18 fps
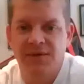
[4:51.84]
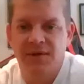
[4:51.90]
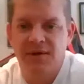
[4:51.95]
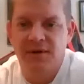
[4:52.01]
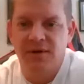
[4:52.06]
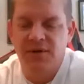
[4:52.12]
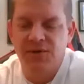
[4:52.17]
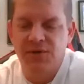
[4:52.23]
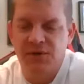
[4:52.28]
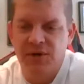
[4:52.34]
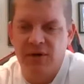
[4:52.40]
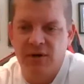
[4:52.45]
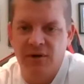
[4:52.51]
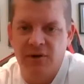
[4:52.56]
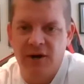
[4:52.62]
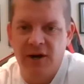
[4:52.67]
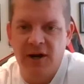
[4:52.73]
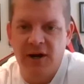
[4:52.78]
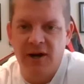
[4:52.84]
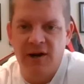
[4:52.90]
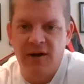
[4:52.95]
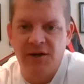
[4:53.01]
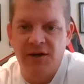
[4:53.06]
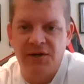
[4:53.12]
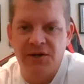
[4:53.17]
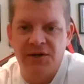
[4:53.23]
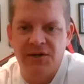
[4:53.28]
are those are all great
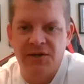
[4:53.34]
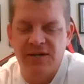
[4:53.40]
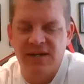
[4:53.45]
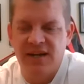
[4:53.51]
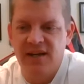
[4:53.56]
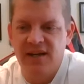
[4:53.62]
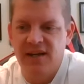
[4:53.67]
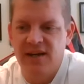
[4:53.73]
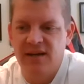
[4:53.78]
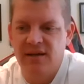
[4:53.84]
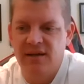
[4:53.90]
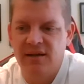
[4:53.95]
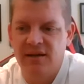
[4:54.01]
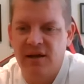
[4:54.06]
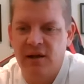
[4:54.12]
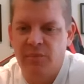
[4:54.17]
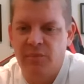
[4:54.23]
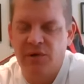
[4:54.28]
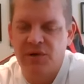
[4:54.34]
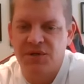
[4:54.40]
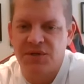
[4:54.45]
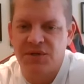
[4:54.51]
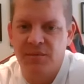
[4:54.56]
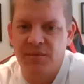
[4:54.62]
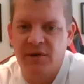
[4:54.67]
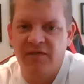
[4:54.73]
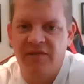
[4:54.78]
characters. I uh, I
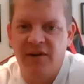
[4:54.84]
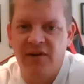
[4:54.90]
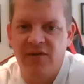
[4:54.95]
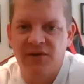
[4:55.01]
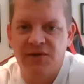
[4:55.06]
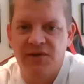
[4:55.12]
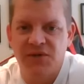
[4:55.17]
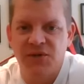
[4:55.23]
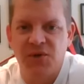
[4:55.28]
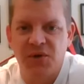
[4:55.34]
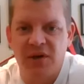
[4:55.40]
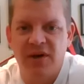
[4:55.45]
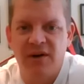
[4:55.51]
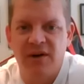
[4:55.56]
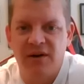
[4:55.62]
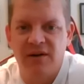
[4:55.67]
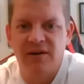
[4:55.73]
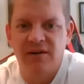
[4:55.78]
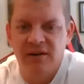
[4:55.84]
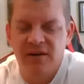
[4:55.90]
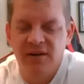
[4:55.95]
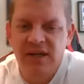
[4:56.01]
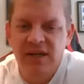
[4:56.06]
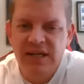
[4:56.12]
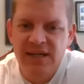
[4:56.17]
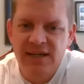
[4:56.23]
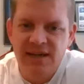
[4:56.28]
personally my favorite Sol'kanar.
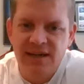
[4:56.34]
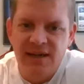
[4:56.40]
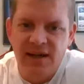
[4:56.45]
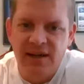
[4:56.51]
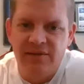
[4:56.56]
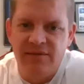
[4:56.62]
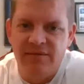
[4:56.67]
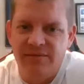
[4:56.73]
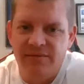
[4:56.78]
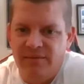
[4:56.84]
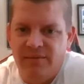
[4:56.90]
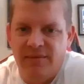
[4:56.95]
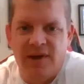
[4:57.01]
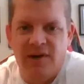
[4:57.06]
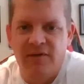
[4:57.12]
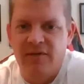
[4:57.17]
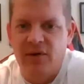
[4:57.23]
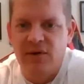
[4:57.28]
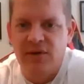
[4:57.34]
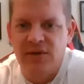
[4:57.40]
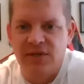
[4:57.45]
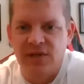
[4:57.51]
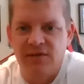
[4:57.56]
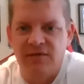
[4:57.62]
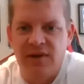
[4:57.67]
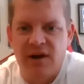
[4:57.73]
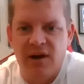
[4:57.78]
I've I've always
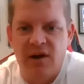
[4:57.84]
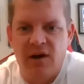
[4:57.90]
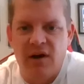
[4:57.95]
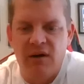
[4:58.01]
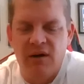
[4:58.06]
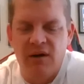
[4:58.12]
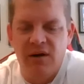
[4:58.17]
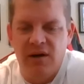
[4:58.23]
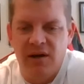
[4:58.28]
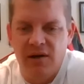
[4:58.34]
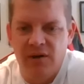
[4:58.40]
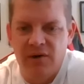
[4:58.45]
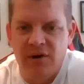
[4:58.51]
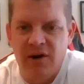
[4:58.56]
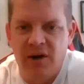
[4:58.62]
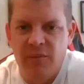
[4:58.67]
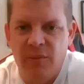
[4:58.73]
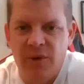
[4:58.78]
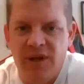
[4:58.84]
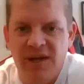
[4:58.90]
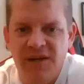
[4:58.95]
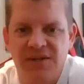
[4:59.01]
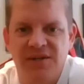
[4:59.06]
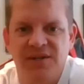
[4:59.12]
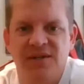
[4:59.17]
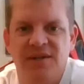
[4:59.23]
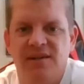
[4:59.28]
loved that color color
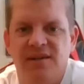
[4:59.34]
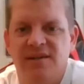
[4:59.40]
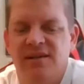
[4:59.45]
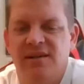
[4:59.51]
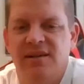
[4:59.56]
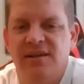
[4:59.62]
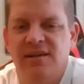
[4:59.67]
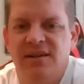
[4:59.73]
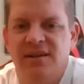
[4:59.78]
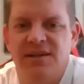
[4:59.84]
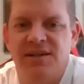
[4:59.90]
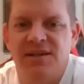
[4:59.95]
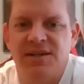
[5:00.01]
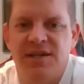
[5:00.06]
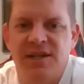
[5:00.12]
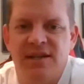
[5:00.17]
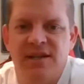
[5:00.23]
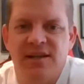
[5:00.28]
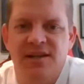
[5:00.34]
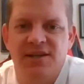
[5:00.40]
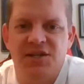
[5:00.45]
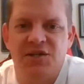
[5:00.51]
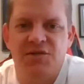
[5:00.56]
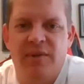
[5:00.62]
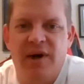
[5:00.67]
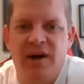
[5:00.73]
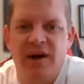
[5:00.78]
combination and just his
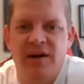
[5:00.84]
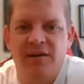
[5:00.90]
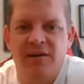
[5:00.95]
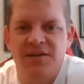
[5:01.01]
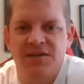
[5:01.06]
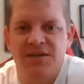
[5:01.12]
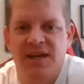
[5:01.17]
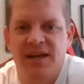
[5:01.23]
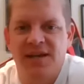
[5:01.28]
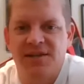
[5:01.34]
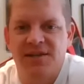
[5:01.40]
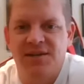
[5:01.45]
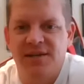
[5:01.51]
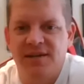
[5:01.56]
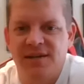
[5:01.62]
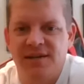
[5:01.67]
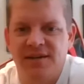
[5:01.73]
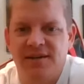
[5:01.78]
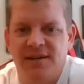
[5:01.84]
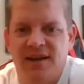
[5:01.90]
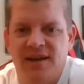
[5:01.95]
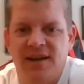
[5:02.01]
smile just gets you and you're